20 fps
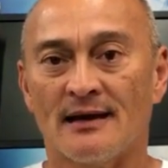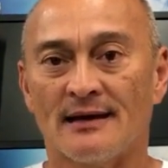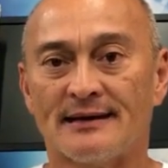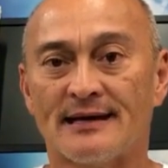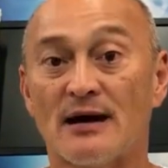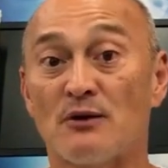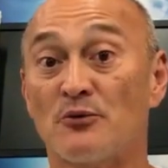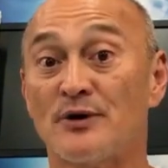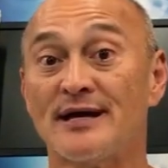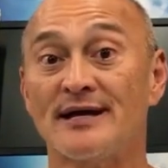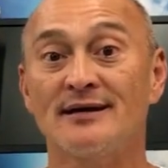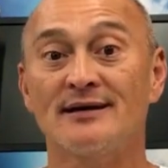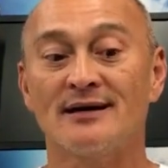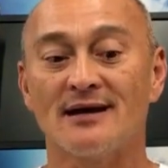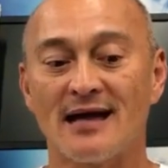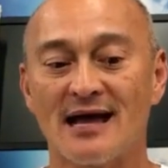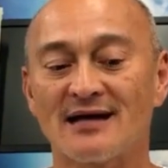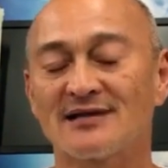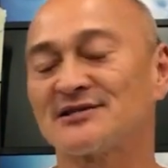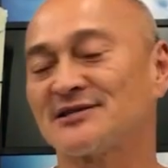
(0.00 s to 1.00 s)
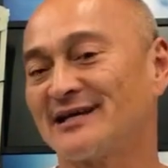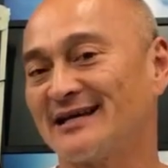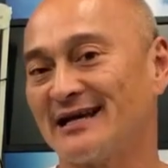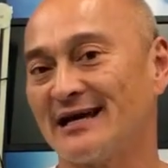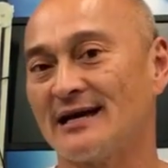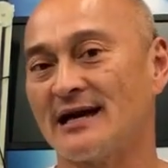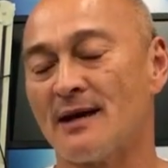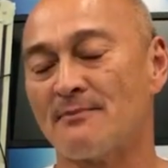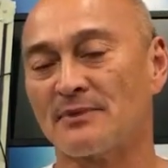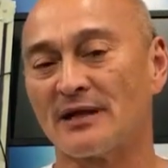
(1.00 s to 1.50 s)
Yeah, we
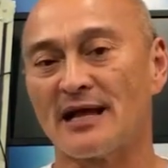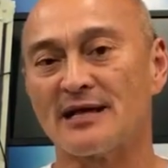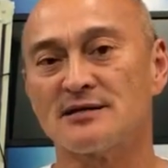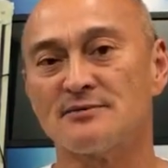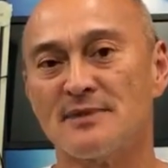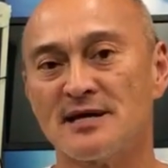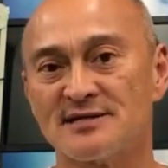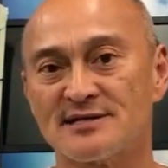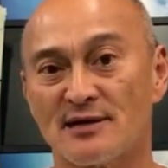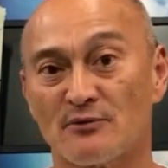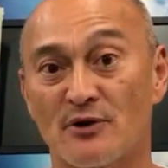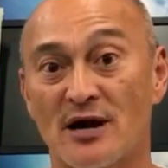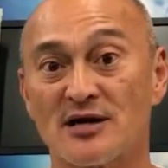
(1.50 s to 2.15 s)
I'm glad you mentioned that.